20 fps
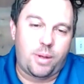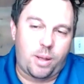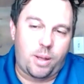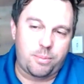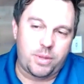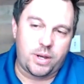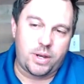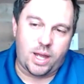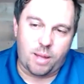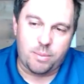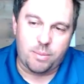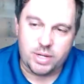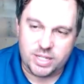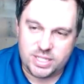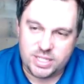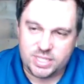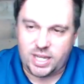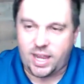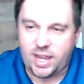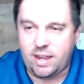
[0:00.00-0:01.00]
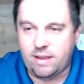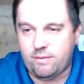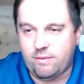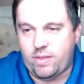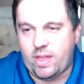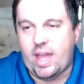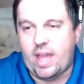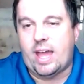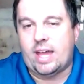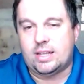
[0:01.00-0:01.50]
I'm gonna I'm gonna save
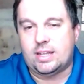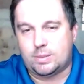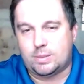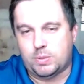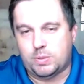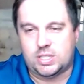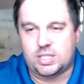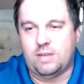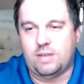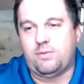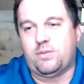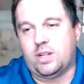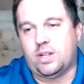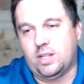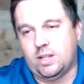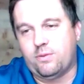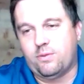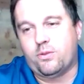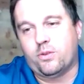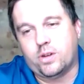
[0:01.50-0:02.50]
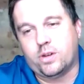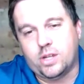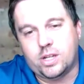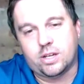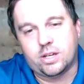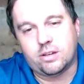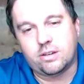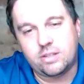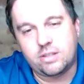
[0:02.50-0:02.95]
that specifically for you.